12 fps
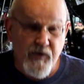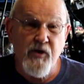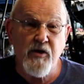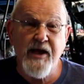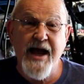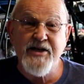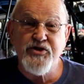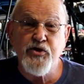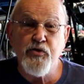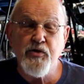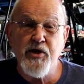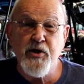The last
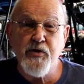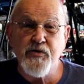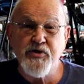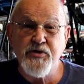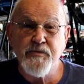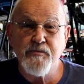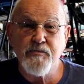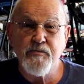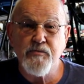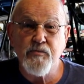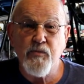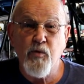2 years
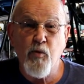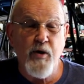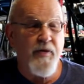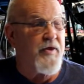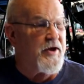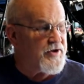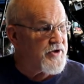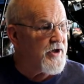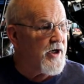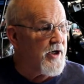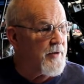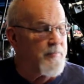with this
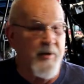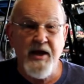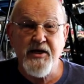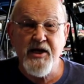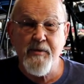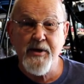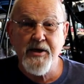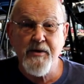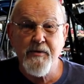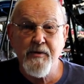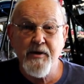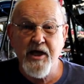
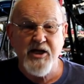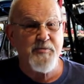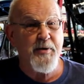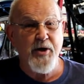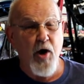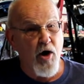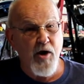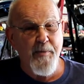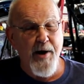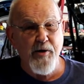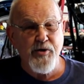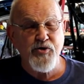pandemic has been all
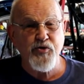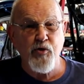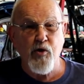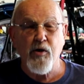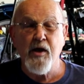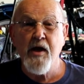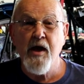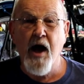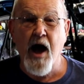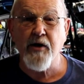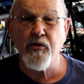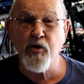about control.
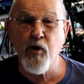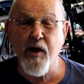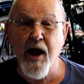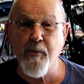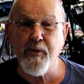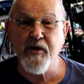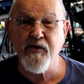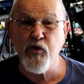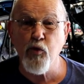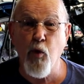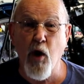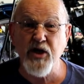I don't know how many of
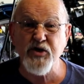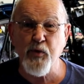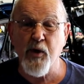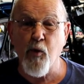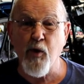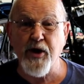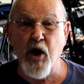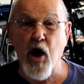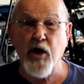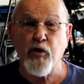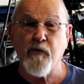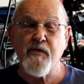you watched what went
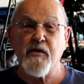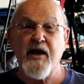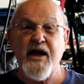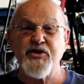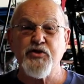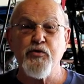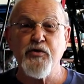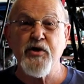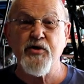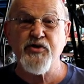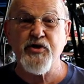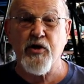on over the last 2
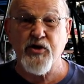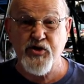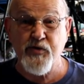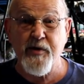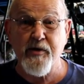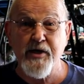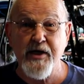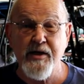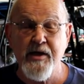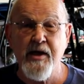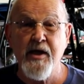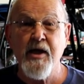years in
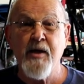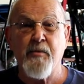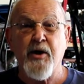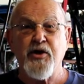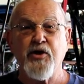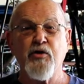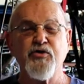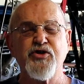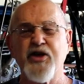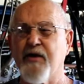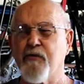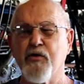Australia, but you know,
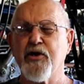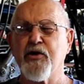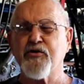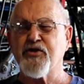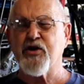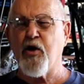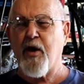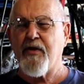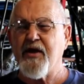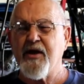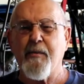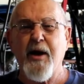several years ago, I
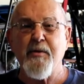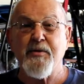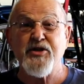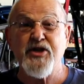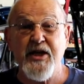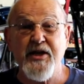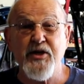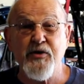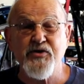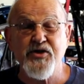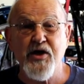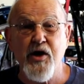think it might have been 10
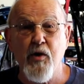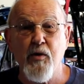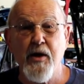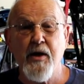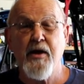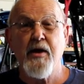years ago,